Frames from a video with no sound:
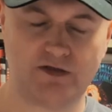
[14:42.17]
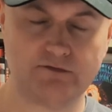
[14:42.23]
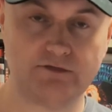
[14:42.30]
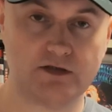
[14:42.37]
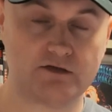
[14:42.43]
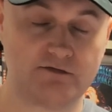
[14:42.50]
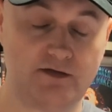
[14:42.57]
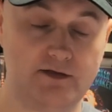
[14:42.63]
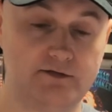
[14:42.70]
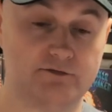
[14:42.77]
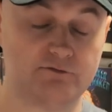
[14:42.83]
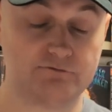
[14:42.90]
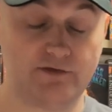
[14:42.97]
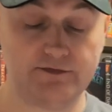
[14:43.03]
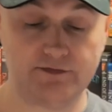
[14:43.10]
Randy
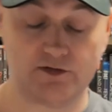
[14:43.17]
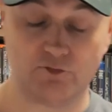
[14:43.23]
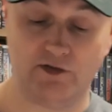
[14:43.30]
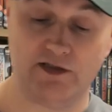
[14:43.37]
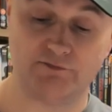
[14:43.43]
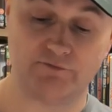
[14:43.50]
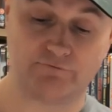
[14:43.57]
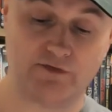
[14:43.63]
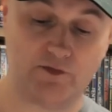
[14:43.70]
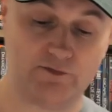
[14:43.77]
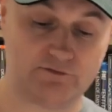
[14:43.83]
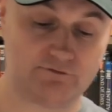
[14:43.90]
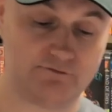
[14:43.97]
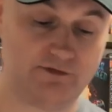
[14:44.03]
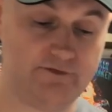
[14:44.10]
Quaid before he
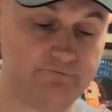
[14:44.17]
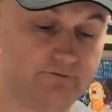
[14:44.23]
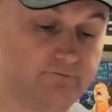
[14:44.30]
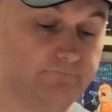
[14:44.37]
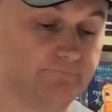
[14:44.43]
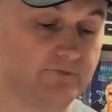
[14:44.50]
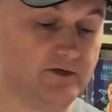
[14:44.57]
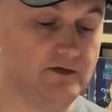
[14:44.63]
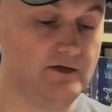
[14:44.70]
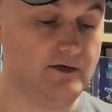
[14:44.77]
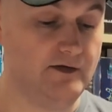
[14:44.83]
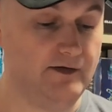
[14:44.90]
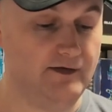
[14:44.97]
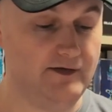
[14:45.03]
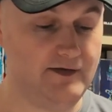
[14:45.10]
went crazy.
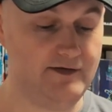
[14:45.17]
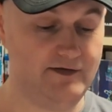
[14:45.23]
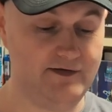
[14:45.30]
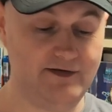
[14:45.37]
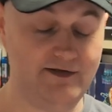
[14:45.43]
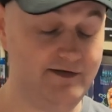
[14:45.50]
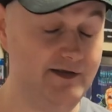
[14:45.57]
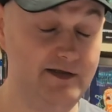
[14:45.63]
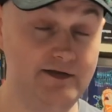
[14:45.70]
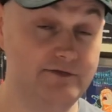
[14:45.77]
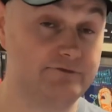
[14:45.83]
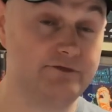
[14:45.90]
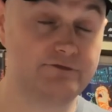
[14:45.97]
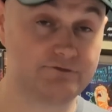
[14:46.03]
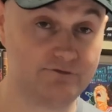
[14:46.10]

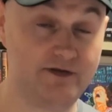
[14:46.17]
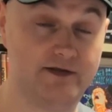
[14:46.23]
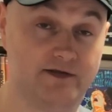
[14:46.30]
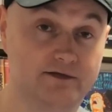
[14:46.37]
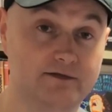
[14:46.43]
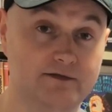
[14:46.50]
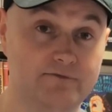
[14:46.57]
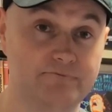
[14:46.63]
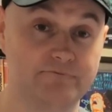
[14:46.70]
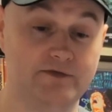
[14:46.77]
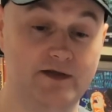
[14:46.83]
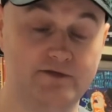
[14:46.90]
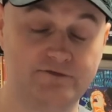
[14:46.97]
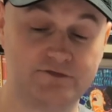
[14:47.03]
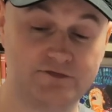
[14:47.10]
It's great.
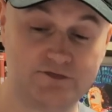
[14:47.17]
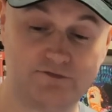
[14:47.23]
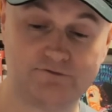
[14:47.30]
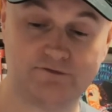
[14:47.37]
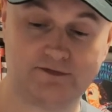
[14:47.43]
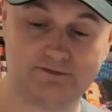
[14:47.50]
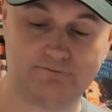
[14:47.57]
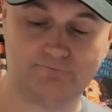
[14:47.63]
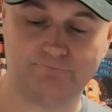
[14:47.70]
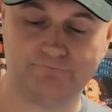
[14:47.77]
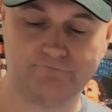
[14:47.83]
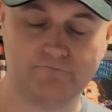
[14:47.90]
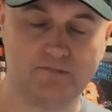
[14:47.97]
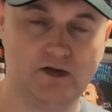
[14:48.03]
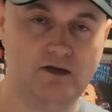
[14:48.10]
It's
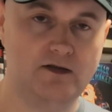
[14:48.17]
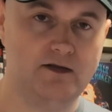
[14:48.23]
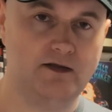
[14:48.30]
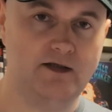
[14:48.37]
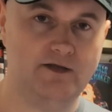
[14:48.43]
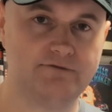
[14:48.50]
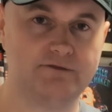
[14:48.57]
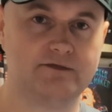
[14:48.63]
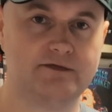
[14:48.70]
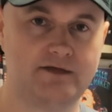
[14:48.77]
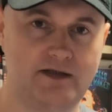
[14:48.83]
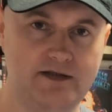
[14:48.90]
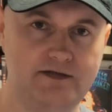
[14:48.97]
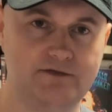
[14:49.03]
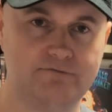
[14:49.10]
a
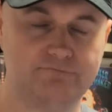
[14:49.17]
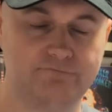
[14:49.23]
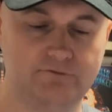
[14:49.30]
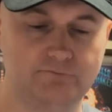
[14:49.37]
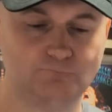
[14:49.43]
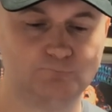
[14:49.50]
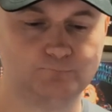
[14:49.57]
kind of